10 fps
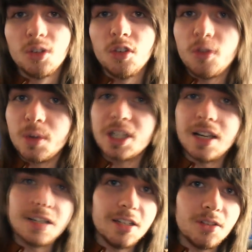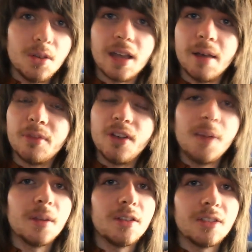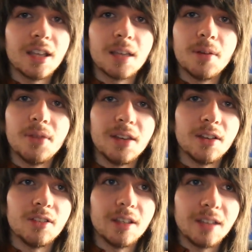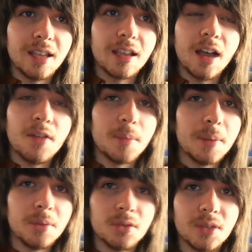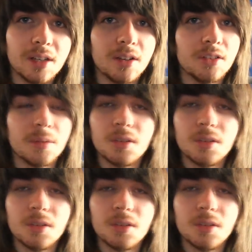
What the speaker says: Two of which actually do that. I'm fine with those taking my videos. They take other people's videos.